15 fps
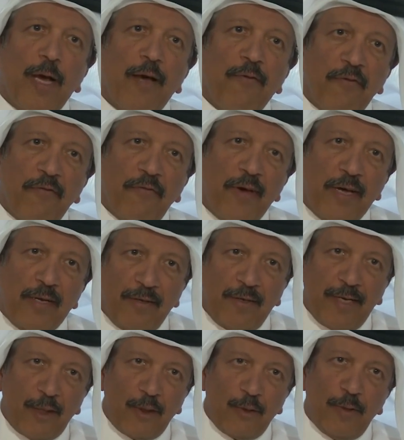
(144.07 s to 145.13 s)
have a fund
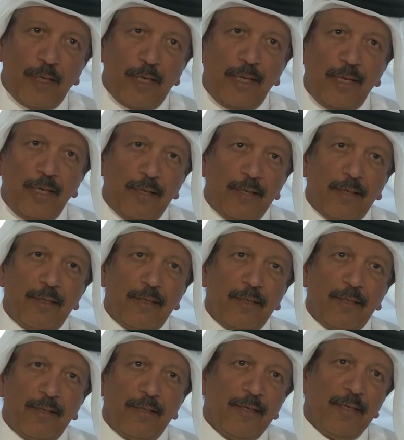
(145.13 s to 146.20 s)
actually.
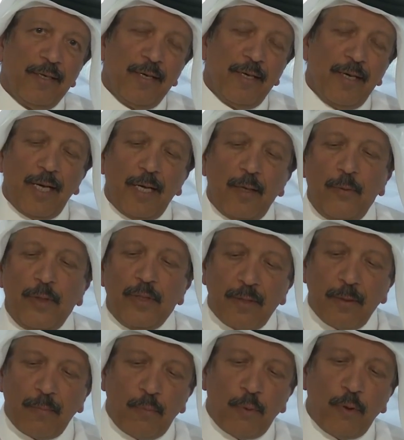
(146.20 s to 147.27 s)
And we
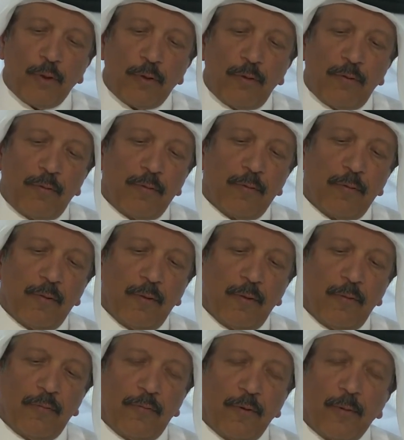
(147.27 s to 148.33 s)
support
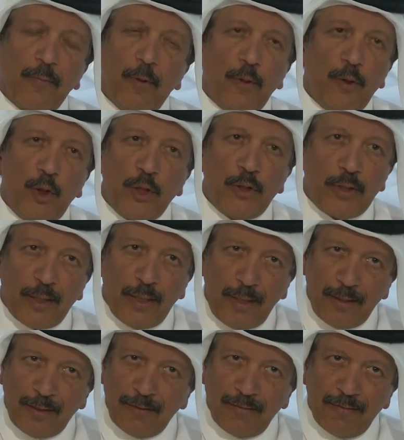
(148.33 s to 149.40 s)
from
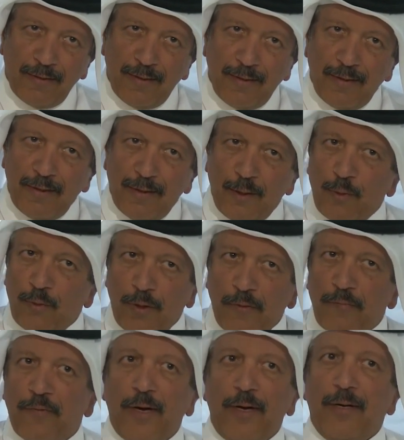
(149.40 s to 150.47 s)
logistic to
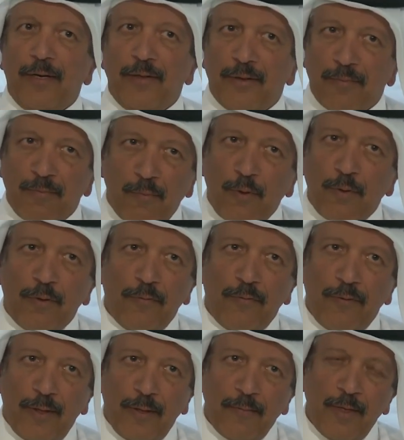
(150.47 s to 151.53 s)
the finance, both
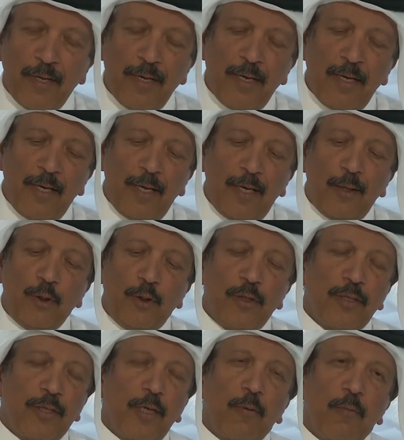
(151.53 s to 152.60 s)
of them.
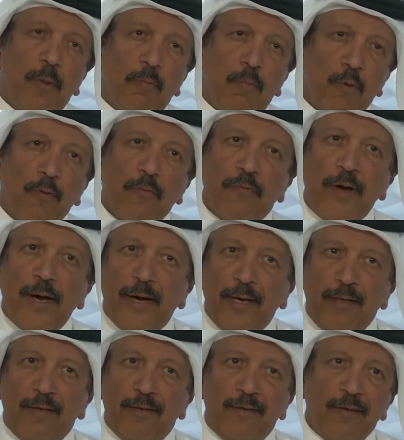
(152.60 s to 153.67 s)
Logistic, we provide